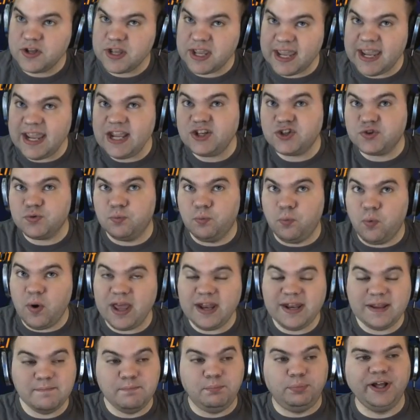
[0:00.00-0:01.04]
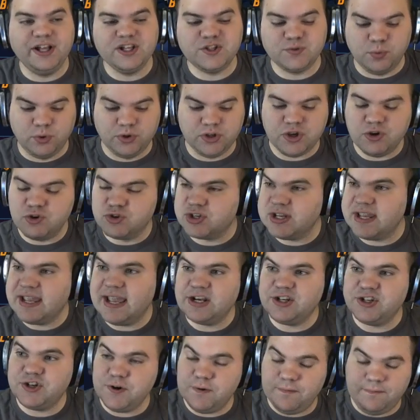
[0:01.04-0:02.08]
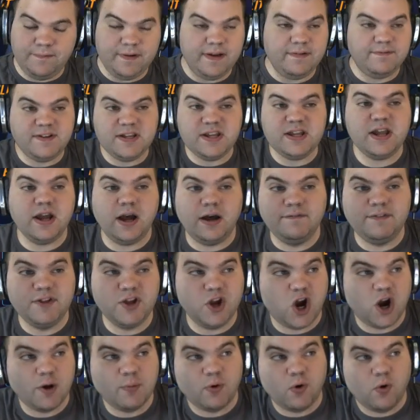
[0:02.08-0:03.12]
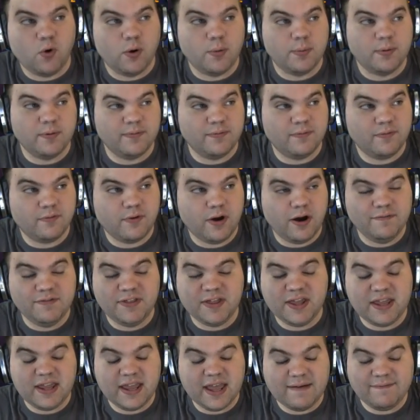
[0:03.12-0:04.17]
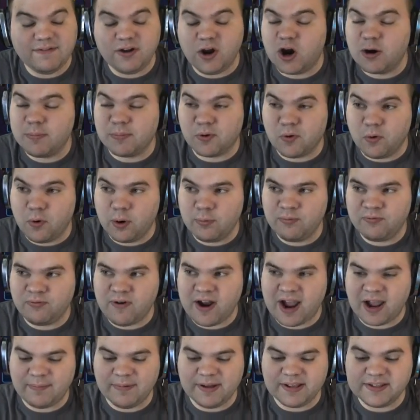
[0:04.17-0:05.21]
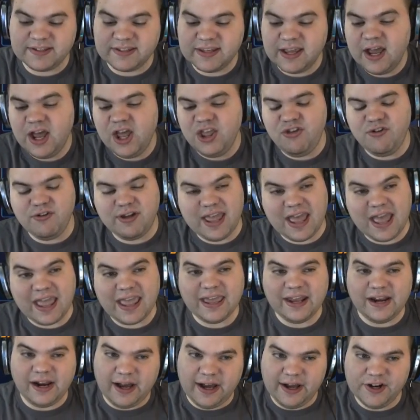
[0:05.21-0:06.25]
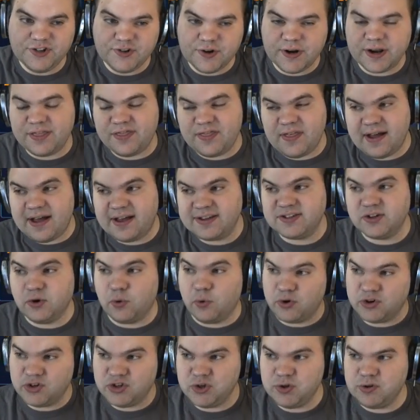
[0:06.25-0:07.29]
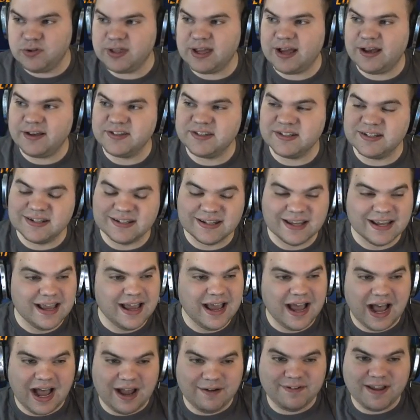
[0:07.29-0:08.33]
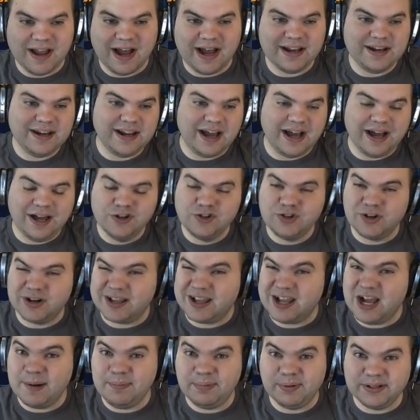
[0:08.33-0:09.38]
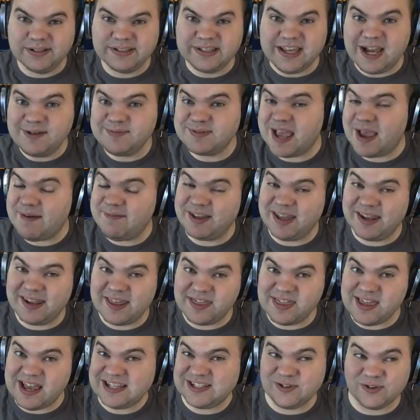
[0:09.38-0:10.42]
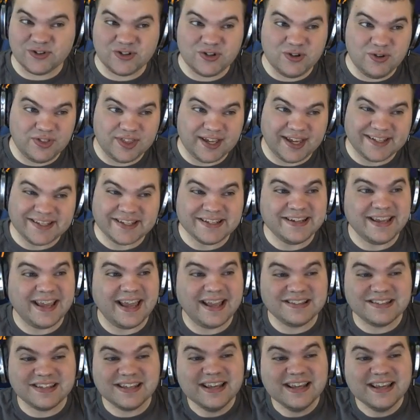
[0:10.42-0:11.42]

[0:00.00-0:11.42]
Each win in Blitz will usually get you 50 of the armor orb, of the heavy armor orb fragments. You can get 100, 1,000, or 2,000. I've gotten 100 a couple of times. I haven't gotten 1,000 or 2,000 yet.